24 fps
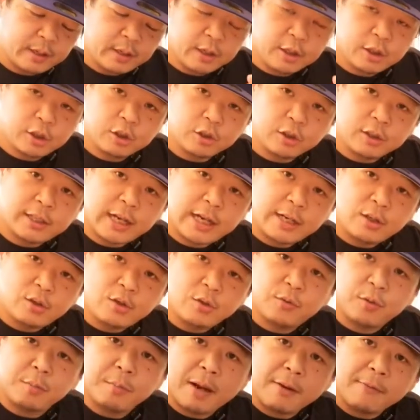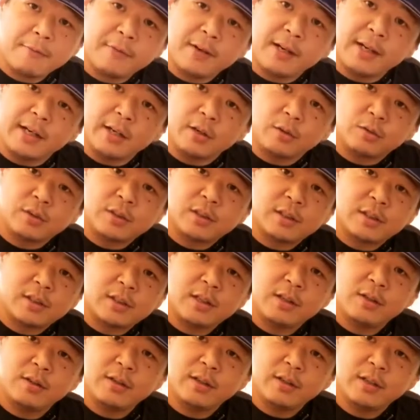So stay tuned for my video
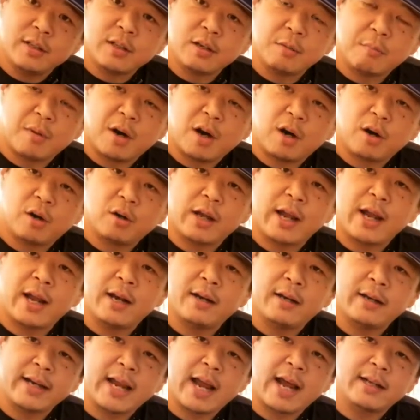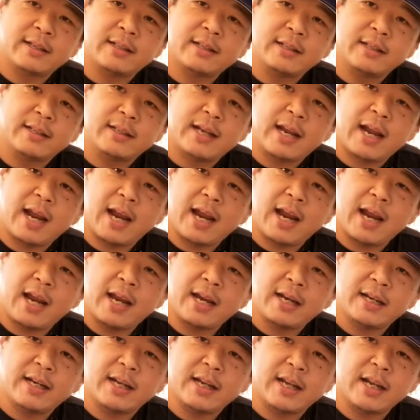tomorrow. And yeah,
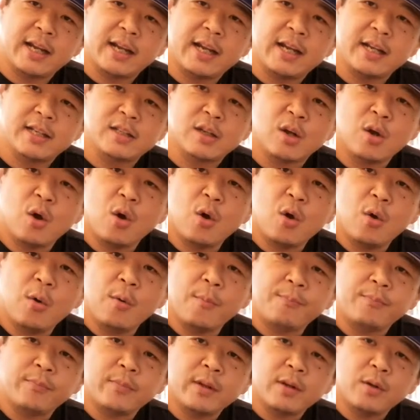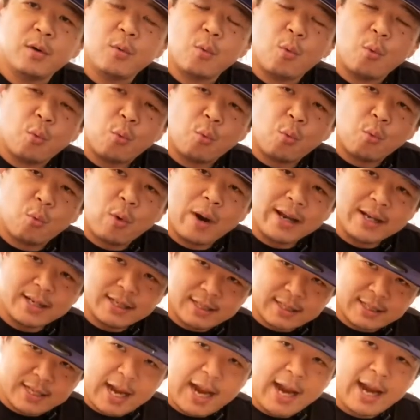today is
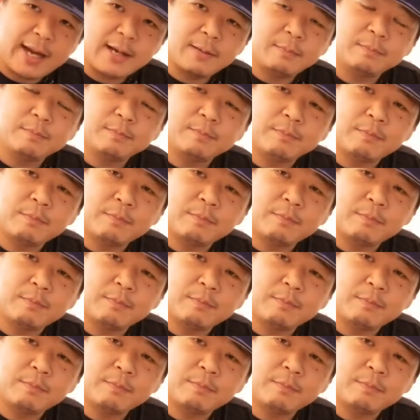Wednesday.